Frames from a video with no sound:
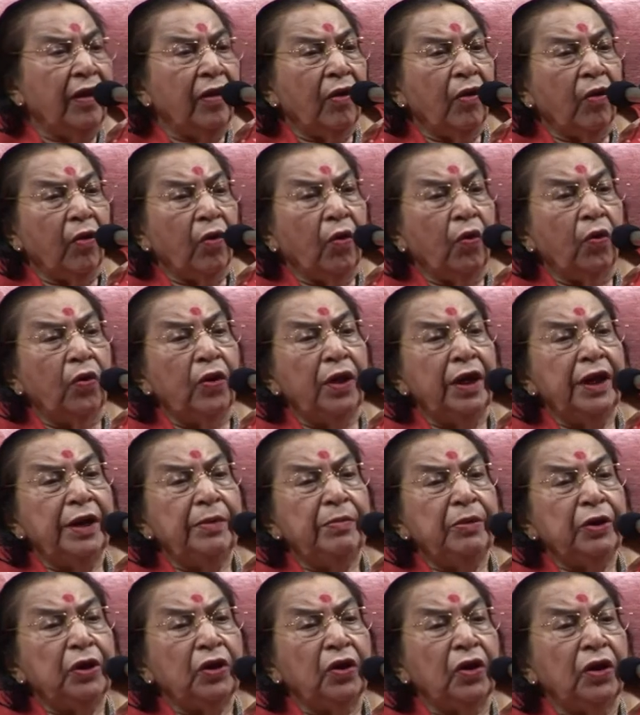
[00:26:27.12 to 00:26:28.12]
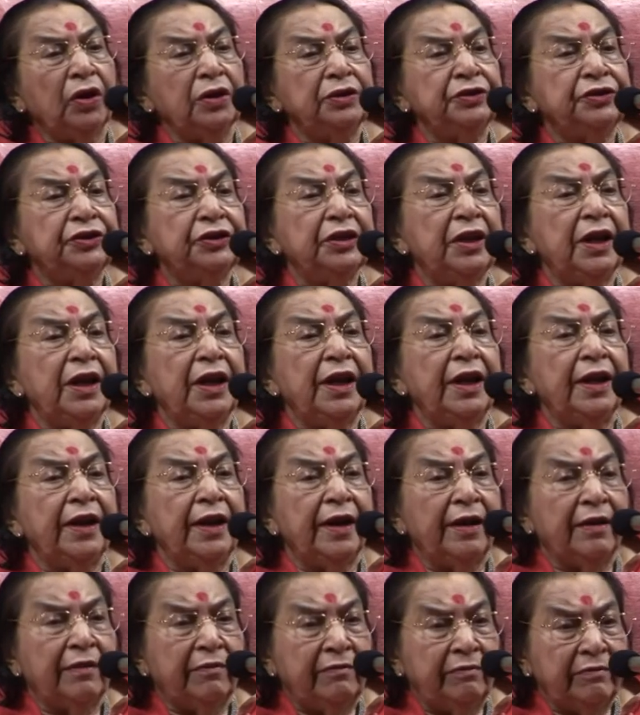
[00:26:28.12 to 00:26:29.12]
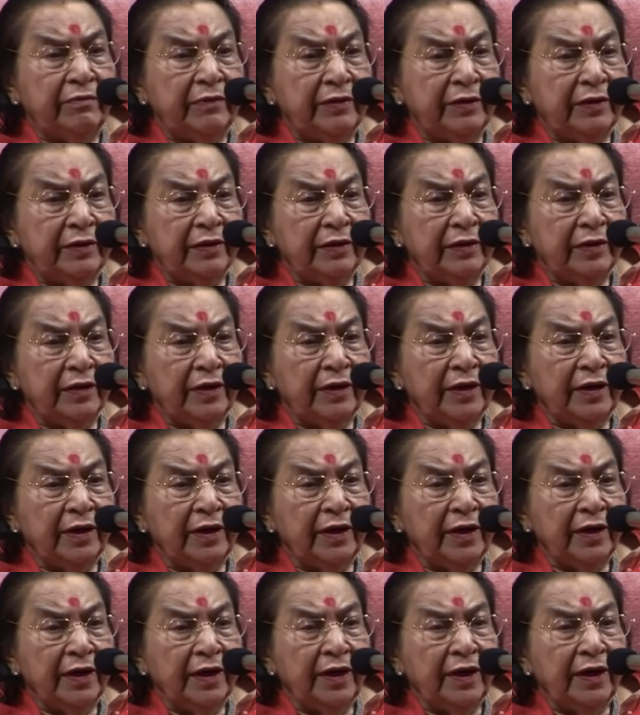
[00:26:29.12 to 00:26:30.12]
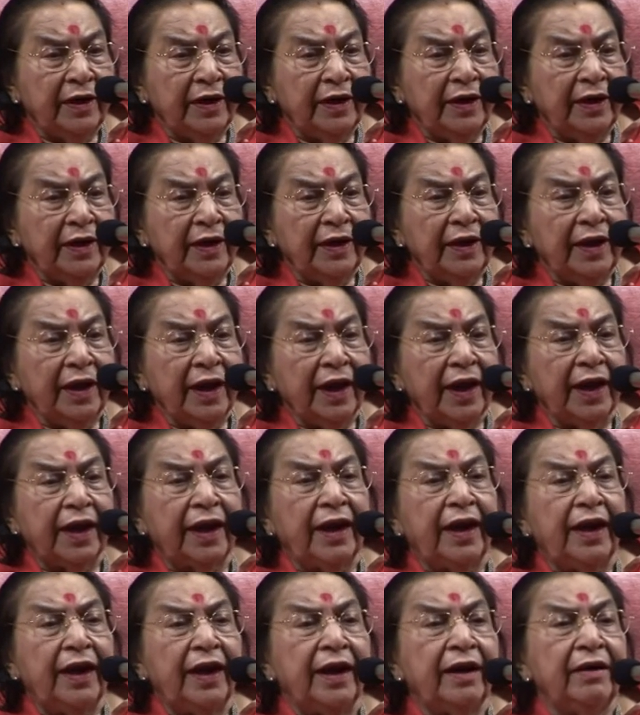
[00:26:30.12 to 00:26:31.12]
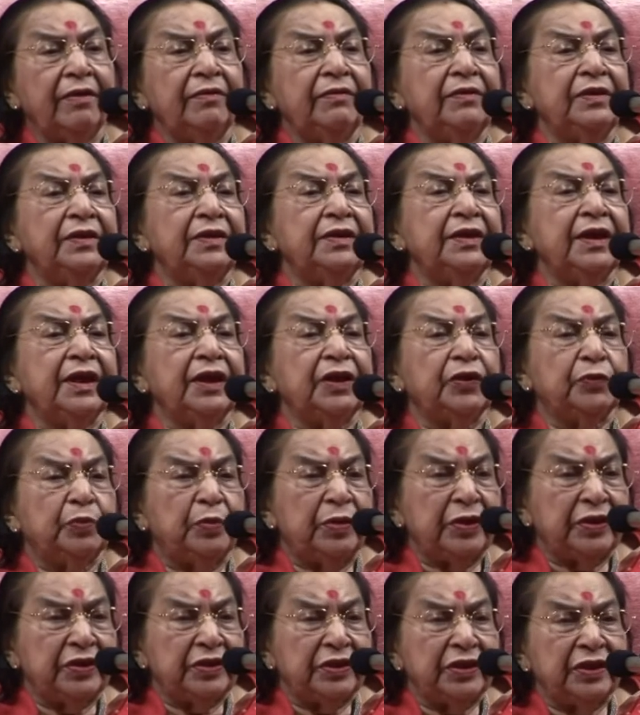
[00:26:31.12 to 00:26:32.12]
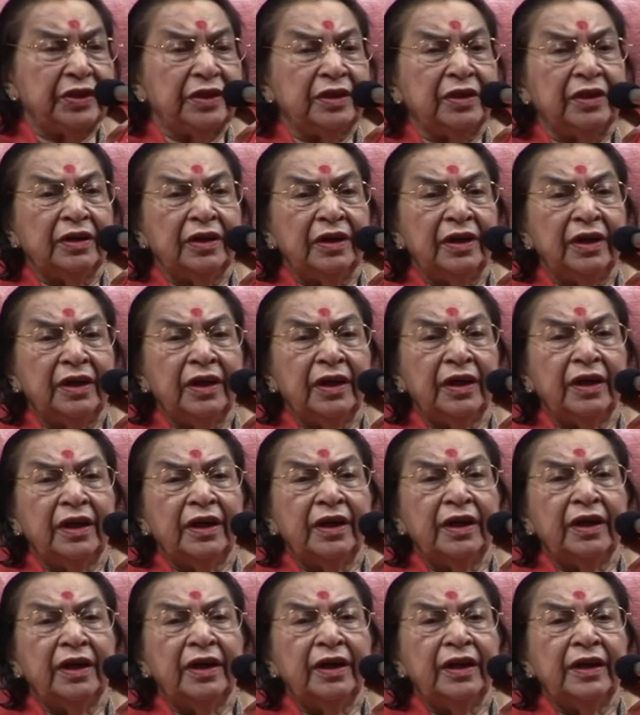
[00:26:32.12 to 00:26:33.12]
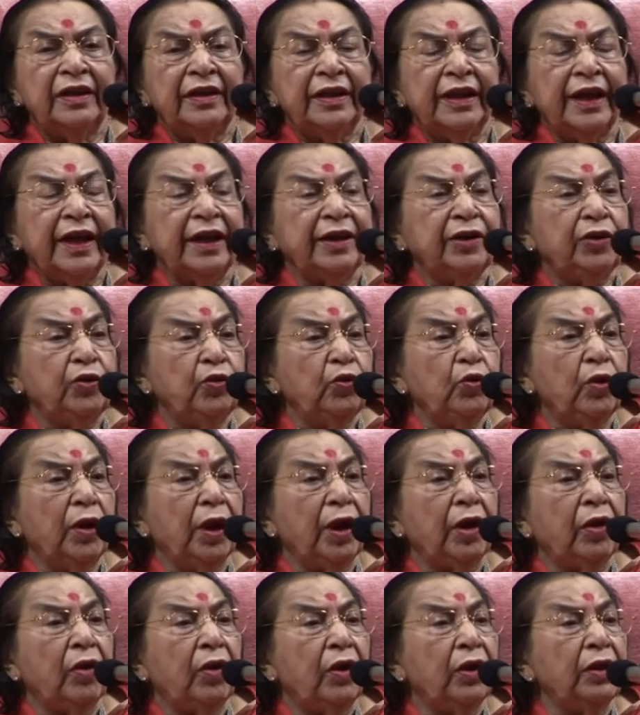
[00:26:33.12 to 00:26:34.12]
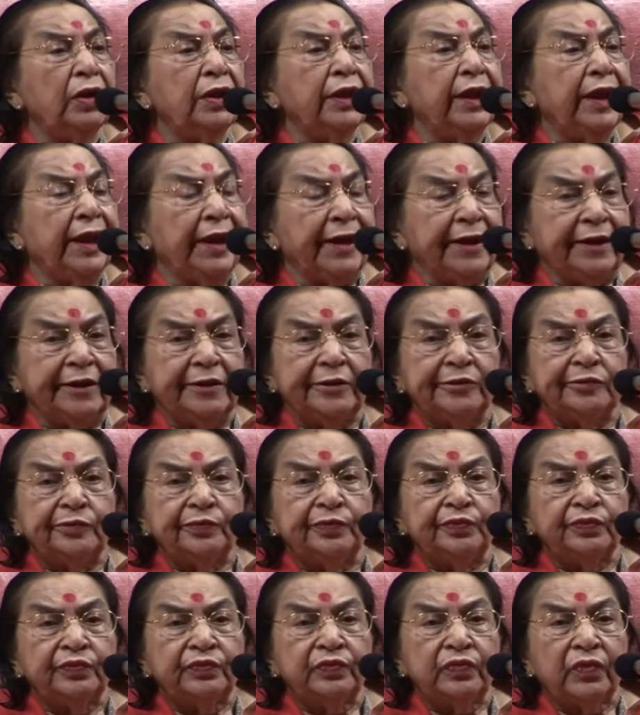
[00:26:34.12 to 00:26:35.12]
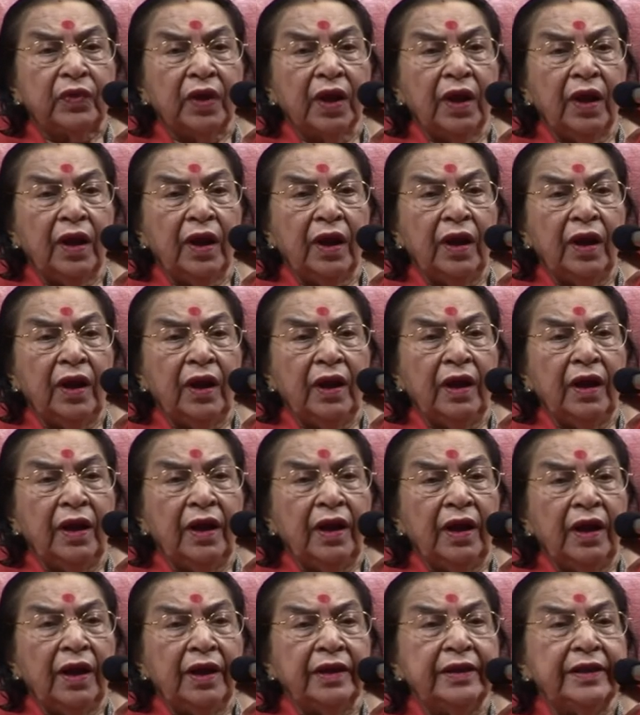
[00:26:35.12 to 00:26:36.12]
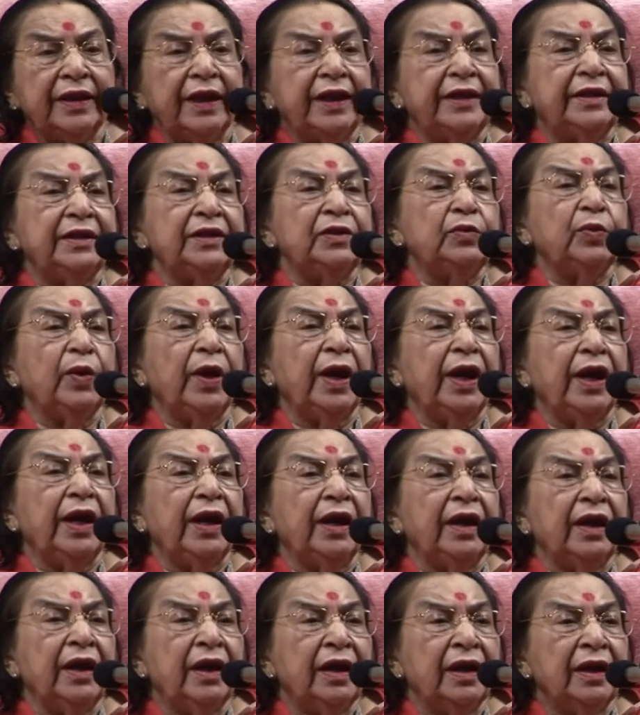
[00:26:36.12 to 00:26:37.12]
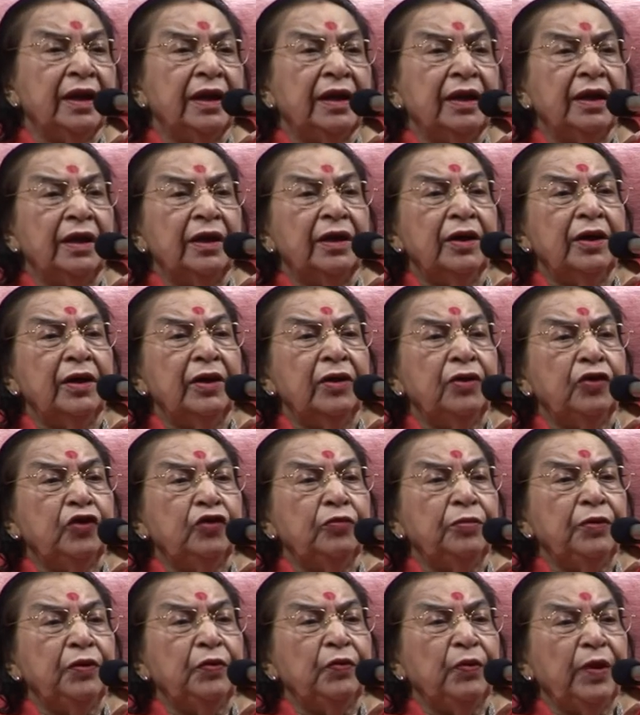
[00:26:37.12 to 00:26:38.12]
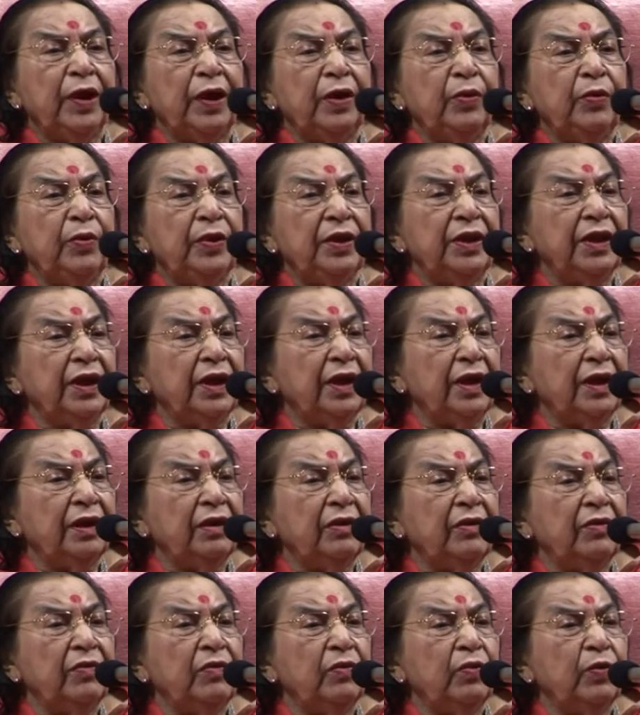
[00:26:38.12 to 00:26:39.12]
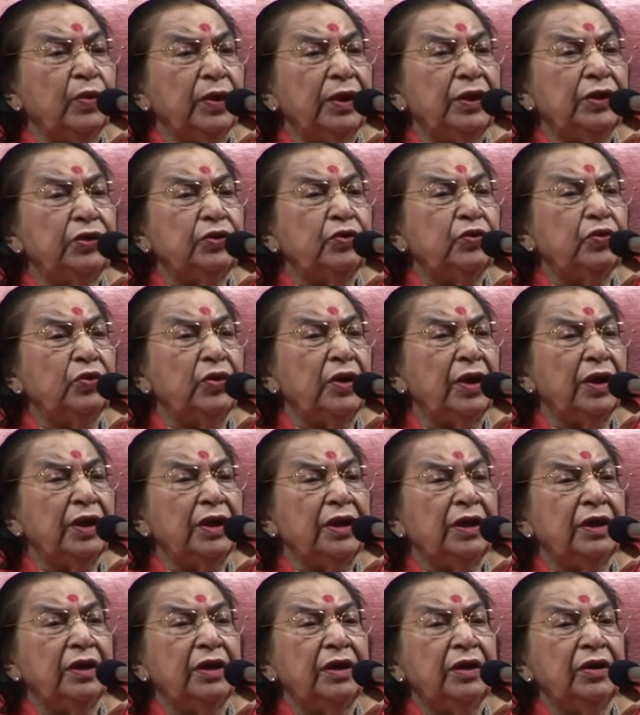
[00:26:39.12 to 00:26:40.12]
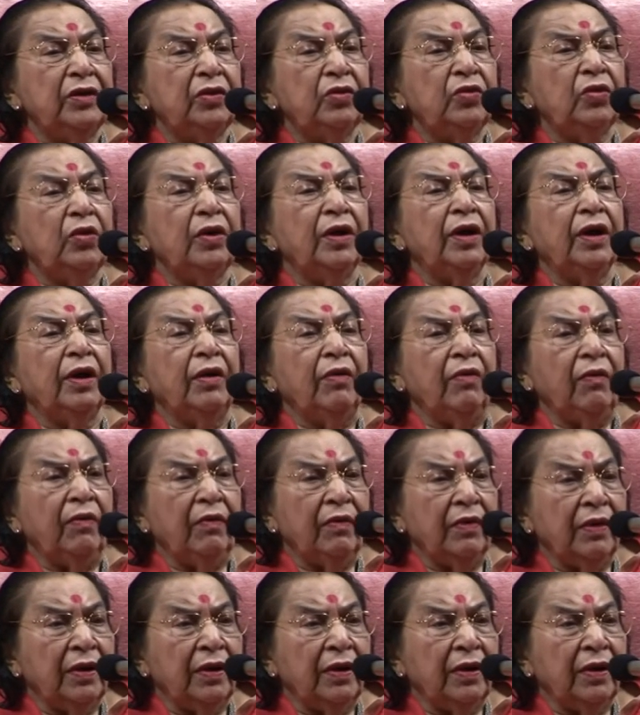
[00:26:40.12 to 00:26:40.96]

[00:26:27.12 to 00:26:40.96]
Only because she loved. Her love is the expression that you are all there. And that is why to be one with her, one should learn to love.